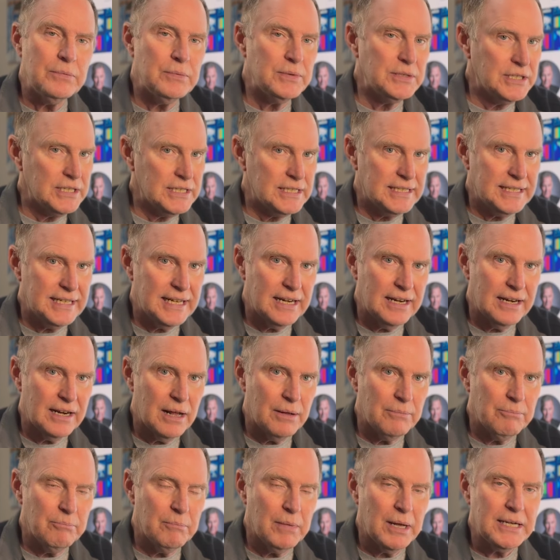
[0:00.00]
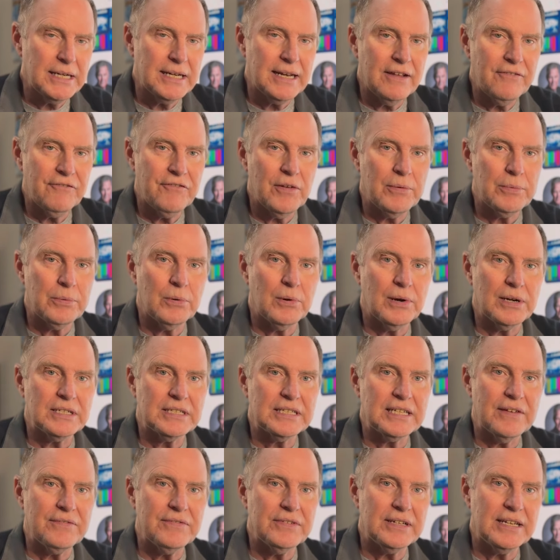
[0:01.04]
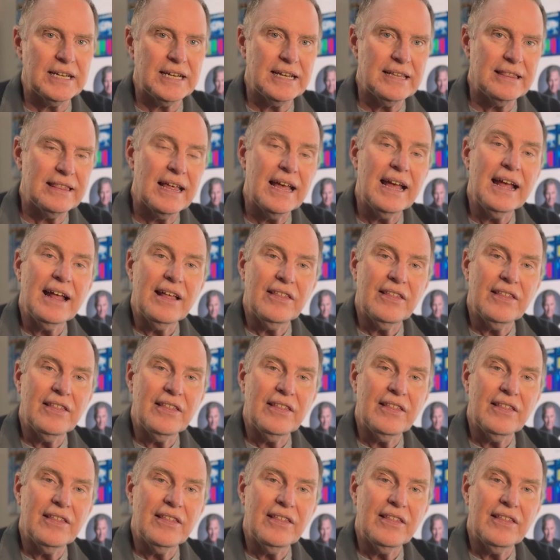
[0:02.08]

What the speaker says: We just did it on Monday, February 17th.